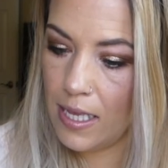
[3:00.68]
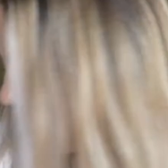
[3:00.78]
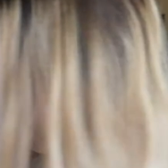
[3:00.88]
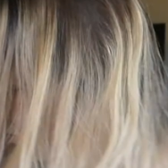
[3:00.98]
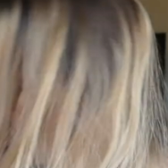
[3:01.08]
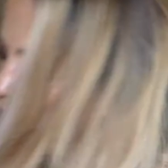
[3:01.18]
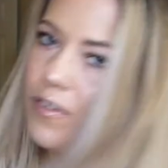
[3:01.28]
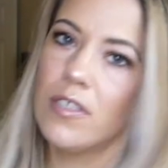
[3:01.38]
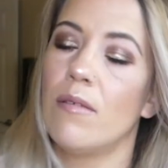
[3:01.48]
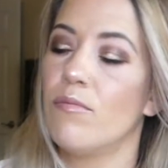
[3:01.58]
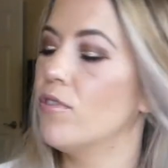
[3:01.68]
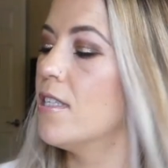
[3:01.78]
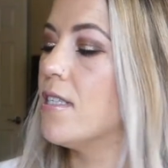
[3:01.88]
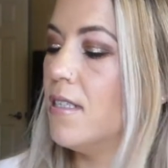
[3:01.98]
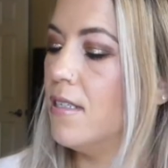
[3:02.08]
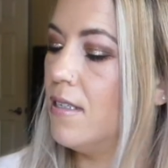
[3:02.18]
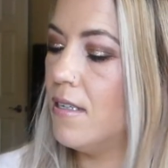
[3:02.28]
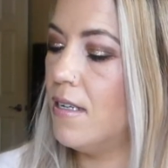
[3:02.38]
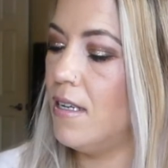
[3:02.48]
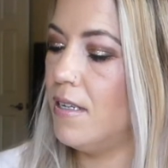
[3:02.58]
Conditioner, for some
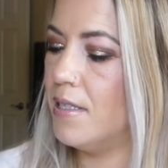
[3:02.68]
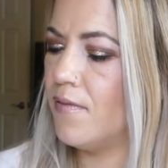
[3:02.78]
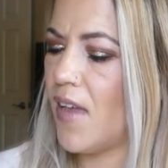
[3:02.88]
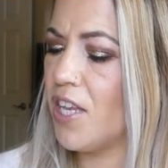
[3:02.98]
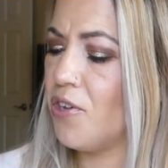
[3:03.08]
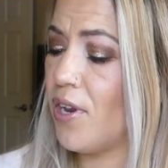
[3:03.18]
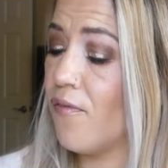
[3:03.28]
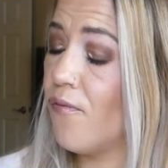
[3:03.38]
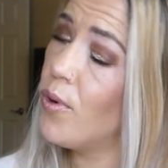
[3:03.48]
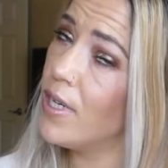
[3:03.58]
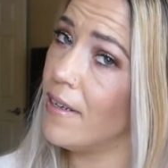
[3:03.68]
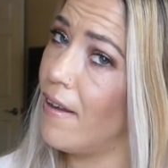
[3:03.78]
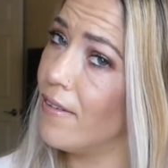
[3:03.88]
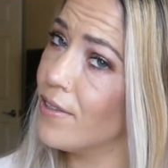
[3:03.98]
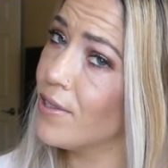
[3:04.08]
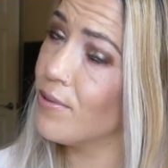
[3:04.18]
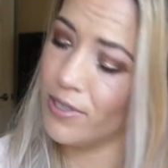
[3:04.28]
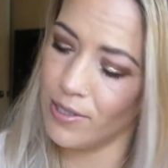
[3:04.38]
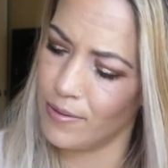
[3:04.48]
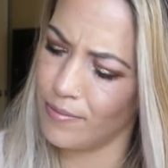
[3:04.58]
reason, is valued at $40,
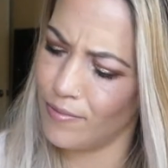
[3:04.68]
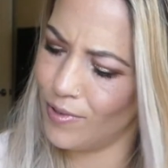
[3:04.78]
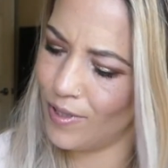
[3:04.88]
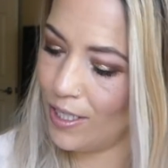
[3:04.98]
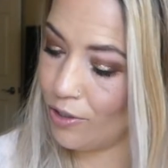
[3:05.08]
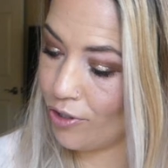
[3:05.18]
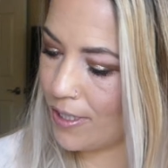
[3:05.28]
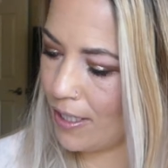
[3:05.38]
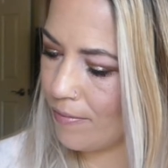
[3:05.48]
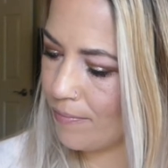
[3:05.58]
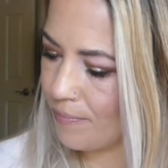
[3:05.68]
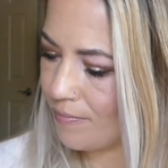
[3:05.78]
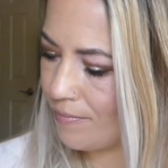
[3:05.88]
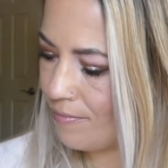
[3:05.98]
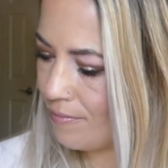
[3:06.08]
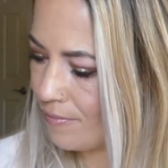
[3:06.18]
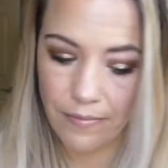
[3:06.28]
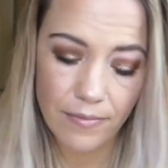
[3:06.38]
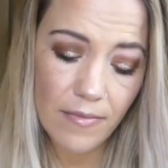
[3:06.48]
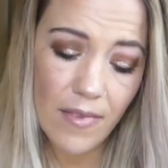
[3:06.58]
which is interesting.
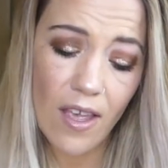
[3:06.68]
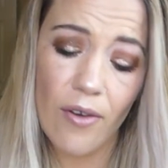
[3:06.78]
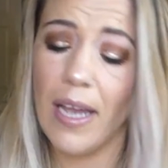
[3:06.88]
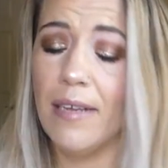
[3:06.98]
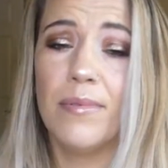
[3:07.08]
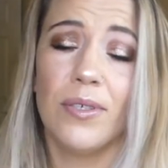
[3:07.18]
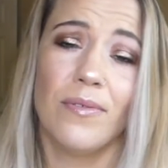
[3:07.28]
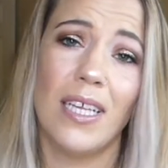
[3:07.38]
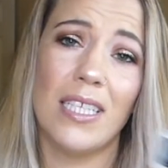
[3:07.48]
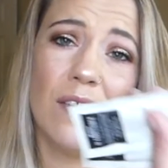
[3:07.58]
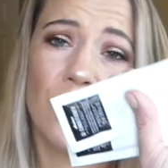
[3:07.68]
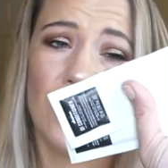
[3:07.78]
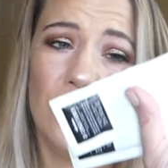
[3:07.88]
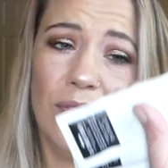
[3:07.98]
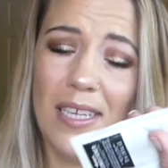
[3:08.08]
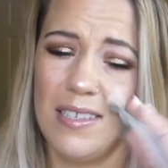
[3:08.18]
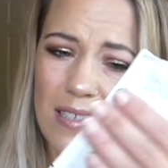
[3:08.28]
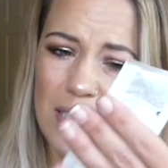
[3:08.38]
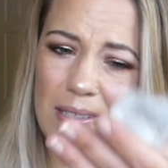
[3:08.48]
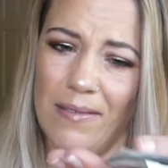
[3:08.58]
Okay, so that's the first two
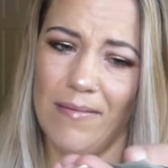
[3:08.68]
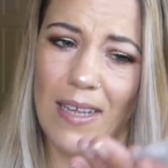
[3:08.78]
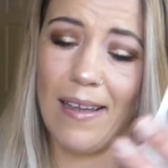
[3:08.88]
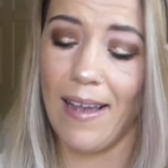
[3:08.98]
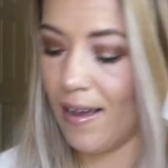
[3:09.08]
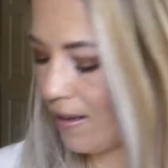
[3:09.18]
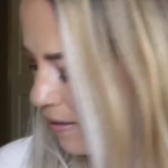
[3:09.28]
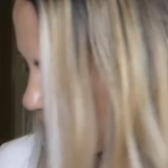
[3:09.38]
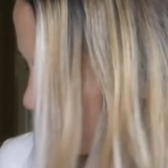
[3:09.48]
things I got.